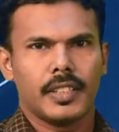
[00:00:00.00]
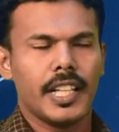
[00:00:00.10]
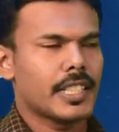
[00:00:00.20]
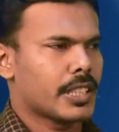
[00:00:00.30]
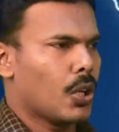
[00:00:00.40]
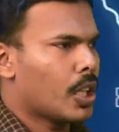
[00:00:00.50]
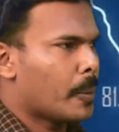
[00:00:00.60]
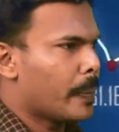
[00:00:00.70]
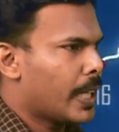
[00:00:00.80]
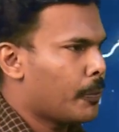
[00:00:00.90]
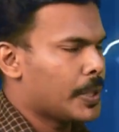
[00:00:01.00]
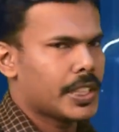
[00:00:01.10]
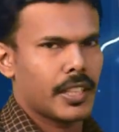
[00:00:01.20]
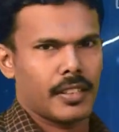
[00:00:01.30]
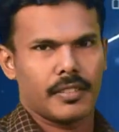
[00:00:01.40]
is not
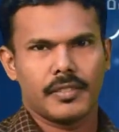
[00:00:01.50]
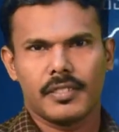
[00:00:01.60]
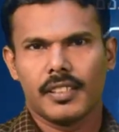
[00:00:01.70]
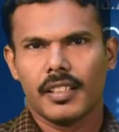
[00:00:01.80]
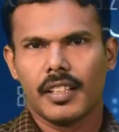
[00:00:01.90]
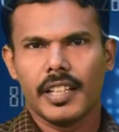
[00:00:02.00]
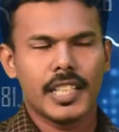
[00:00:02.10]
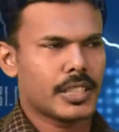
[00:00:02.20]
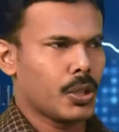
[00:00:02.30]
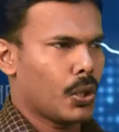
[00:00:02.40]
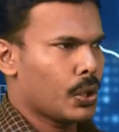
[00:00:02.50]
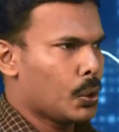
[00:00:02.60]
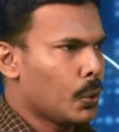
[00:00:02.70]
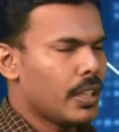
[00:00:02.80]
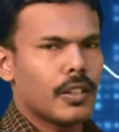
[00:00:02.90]
beneficial, is
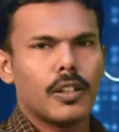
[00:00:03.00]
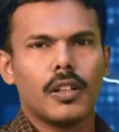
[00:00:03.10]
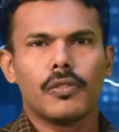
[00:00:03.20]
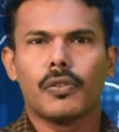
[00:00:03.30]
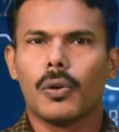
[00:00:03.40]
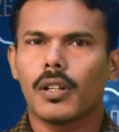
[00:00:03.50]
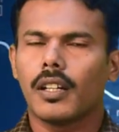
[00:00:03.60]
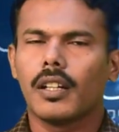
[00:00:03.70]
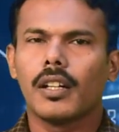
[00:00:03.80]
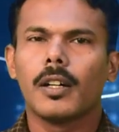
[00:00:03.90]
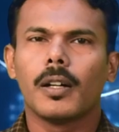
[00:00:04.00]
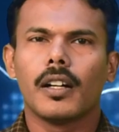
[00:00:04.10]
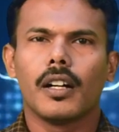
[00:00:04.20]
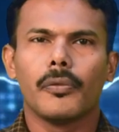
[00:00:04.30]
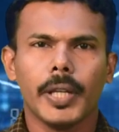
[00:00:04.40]
not good for
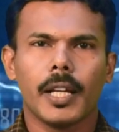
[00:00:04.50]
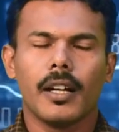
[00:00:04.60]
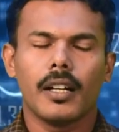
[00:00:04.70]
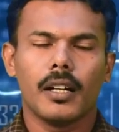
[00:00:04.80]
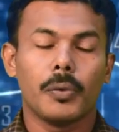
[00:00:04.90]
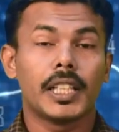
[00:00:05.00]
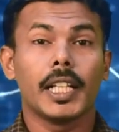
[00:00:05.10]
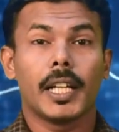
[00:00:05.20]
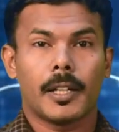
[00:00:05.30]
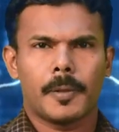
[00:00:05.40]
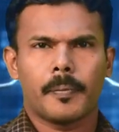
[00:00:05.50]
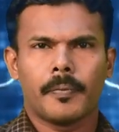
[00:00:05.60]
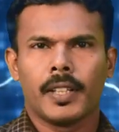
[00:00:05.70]
Vatican.